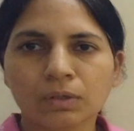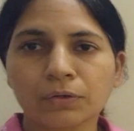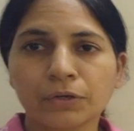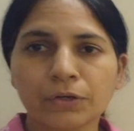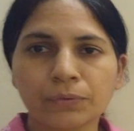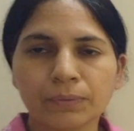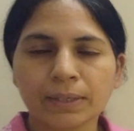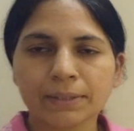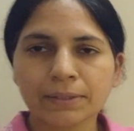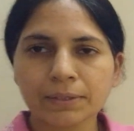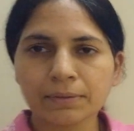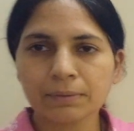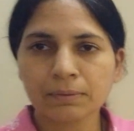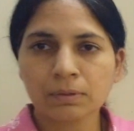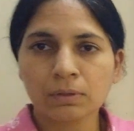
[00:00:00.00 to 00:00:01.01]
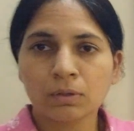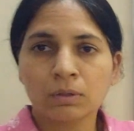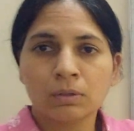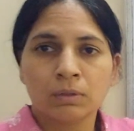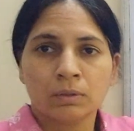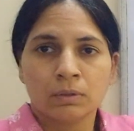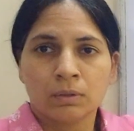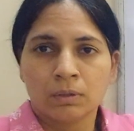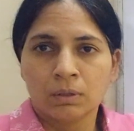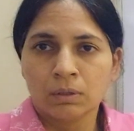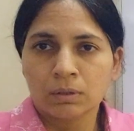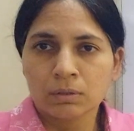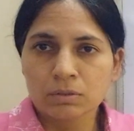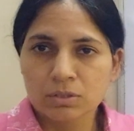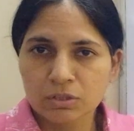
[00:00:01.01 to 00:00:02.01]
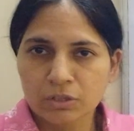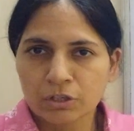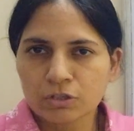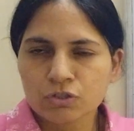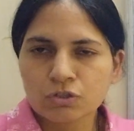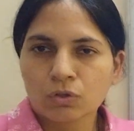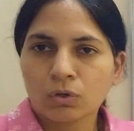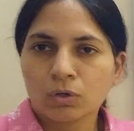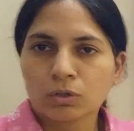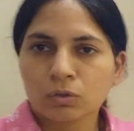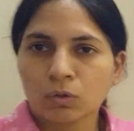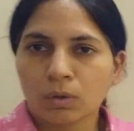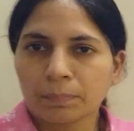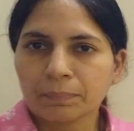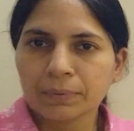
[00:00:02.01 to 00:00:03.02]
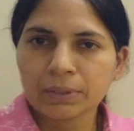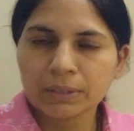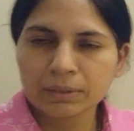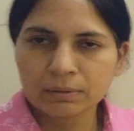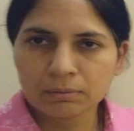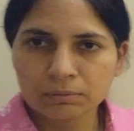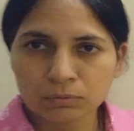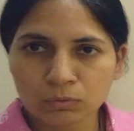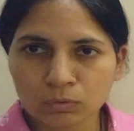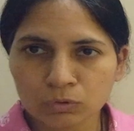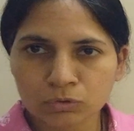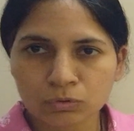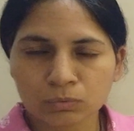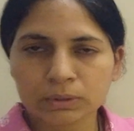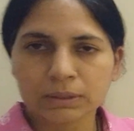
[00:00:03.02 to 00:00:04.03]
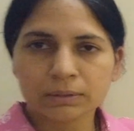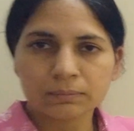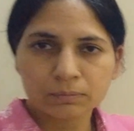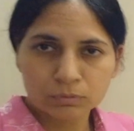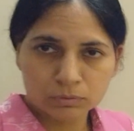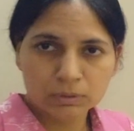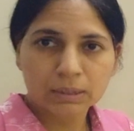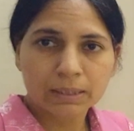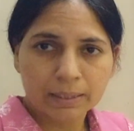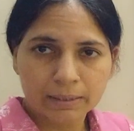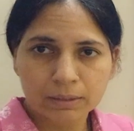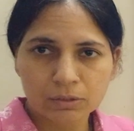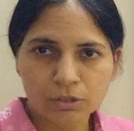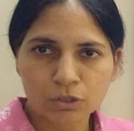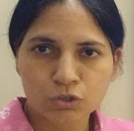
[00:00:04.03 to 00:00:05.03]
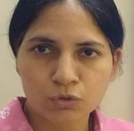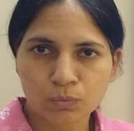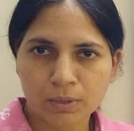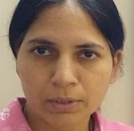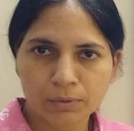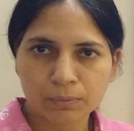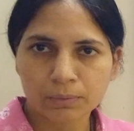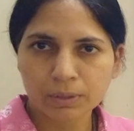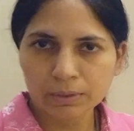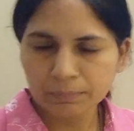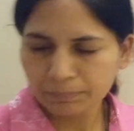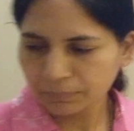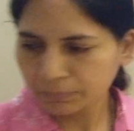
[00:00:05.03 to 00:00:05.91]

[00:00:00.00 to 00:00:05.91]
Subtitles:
Did you get it? Screenshot, copy, go through it so that I can teach you ahead, okay?